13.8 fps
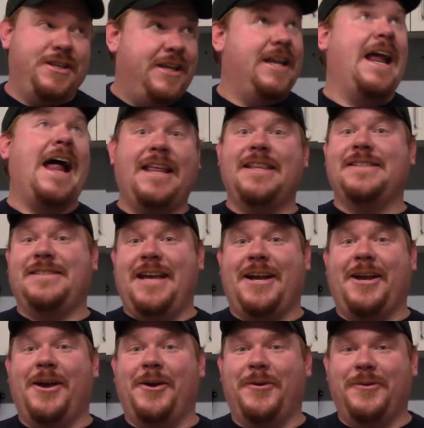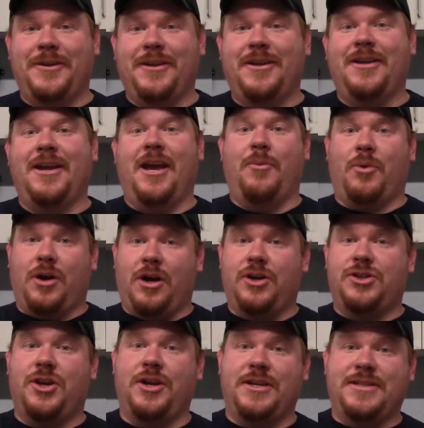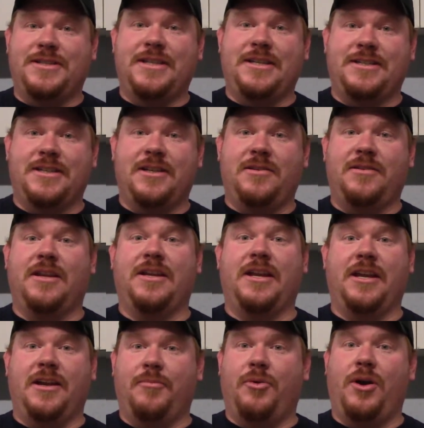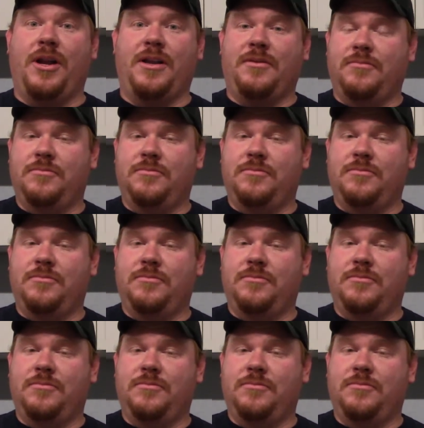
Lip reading: get out of this echo, and we're going to show you seasoning and get them ready